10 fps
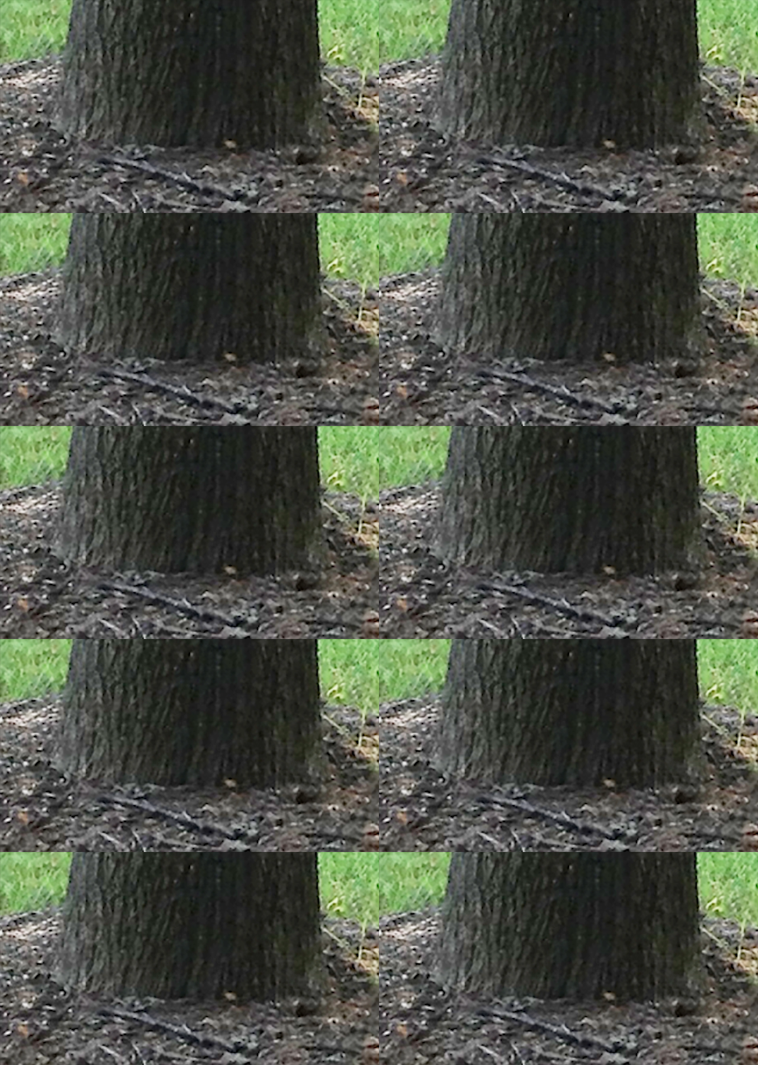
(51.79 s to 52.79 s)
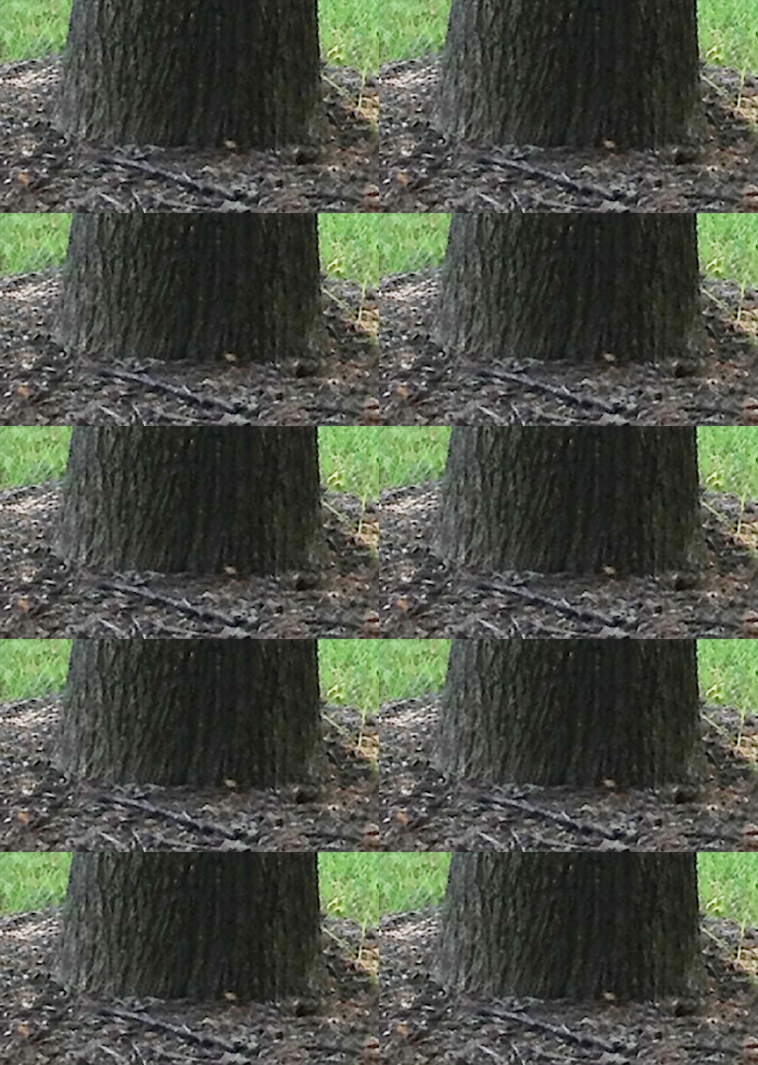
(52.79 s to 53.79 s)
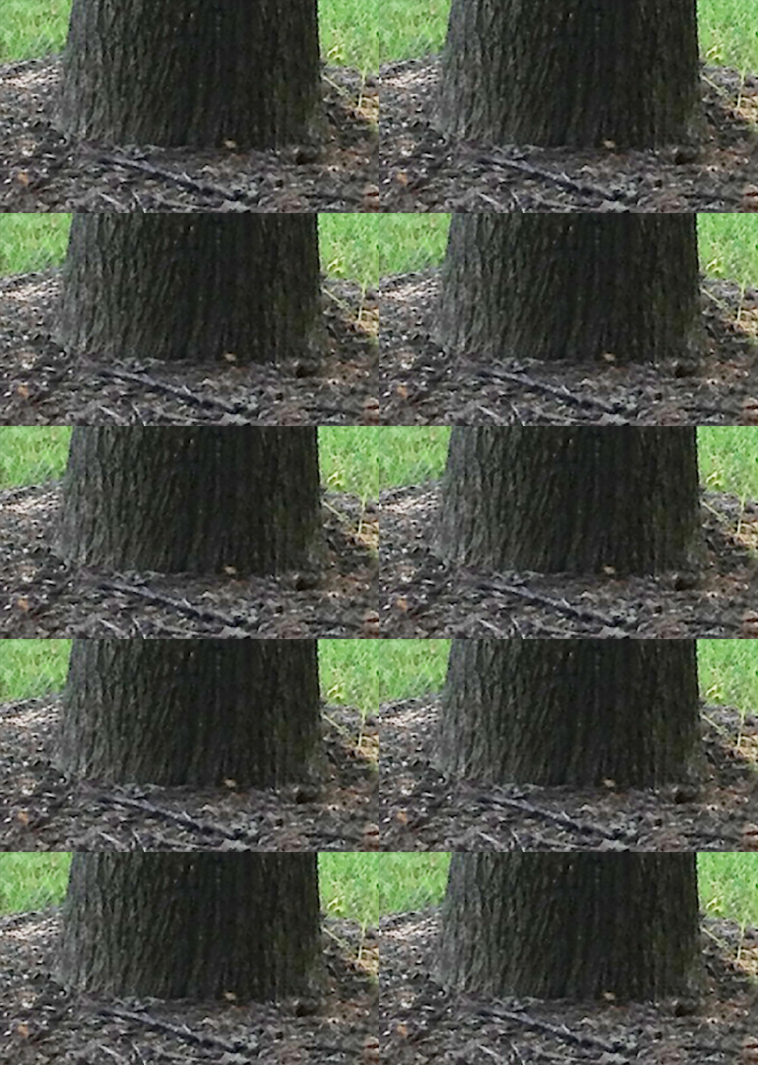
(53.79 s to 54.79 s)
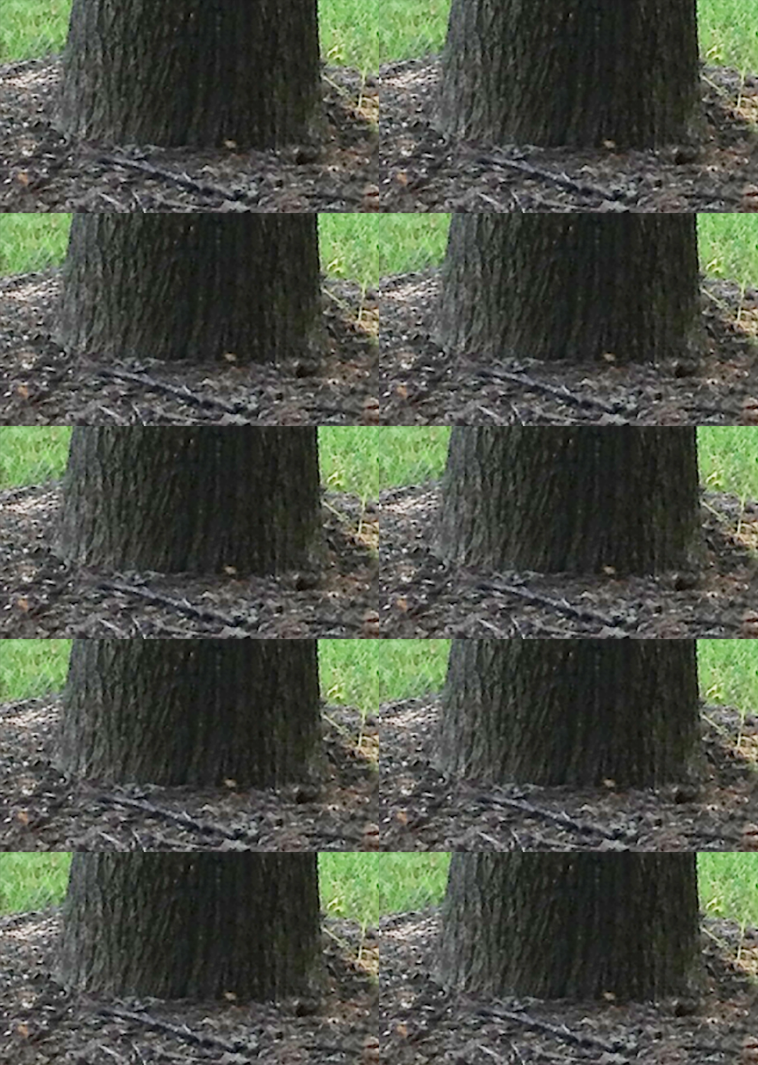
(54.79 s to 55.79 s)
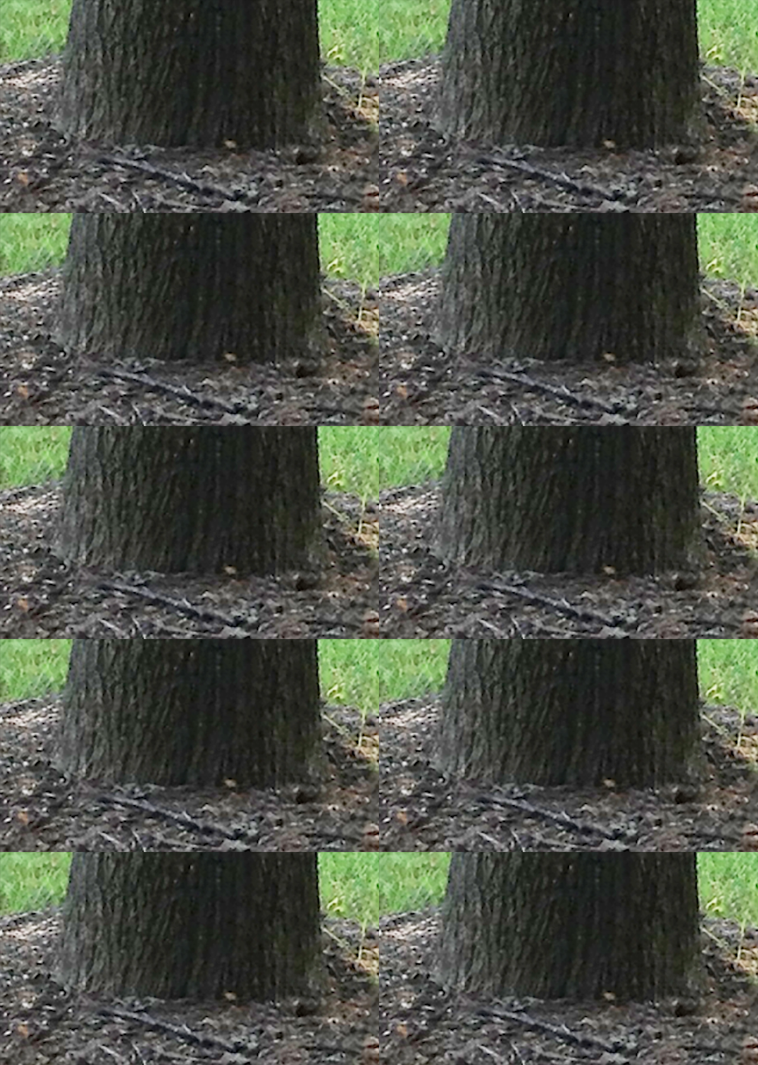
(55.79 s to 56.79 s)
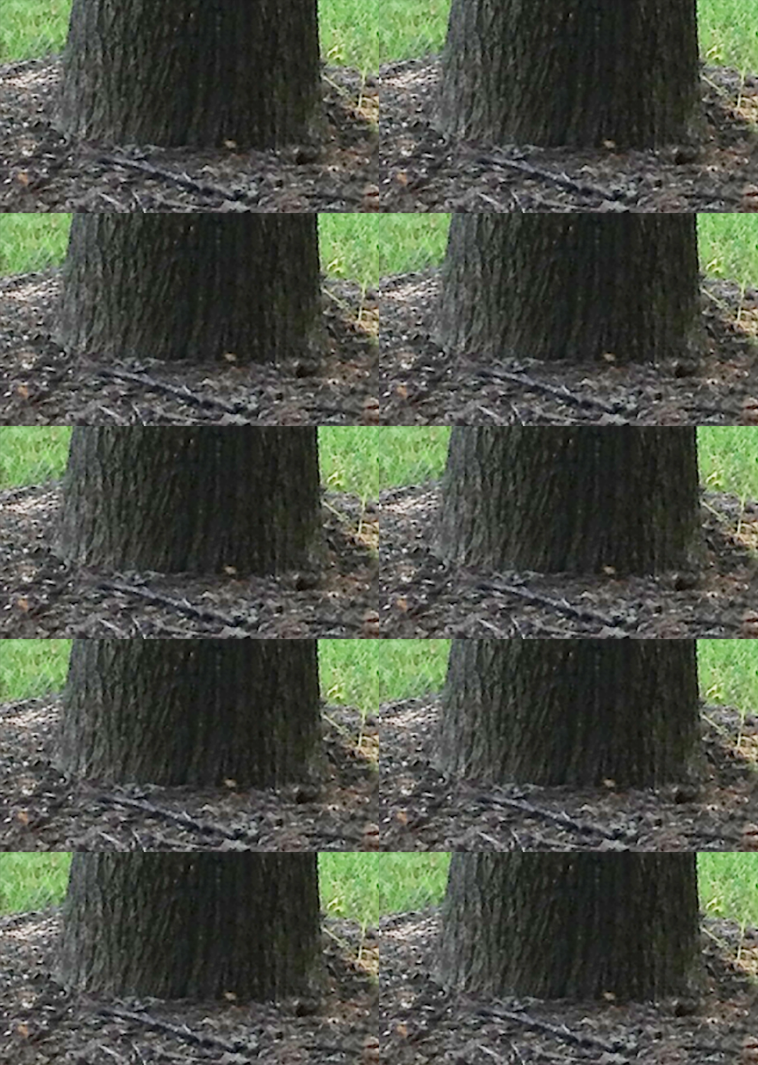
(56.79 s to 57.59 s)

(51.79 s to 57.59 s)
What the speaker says: [unreadable: no face in view]